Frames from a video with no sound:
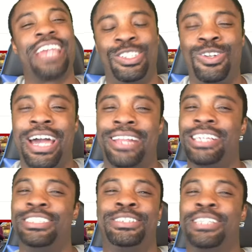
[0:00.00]
you got
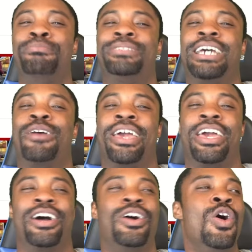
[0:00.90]
these simps out
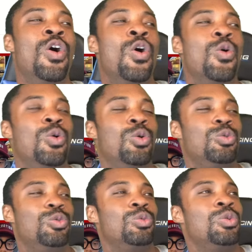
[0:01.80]
here
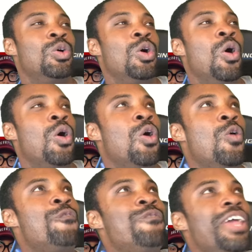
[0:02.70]
who
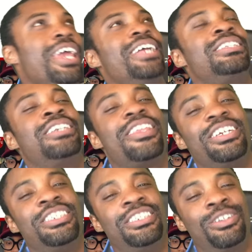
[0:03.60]
feed into
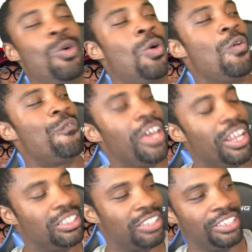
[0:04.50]
these
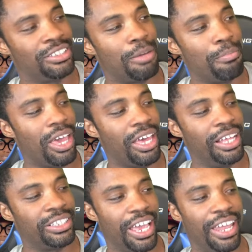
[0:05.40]

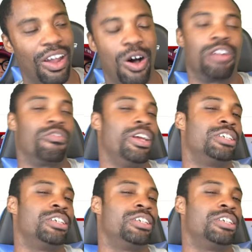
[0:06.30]
demands and are the reason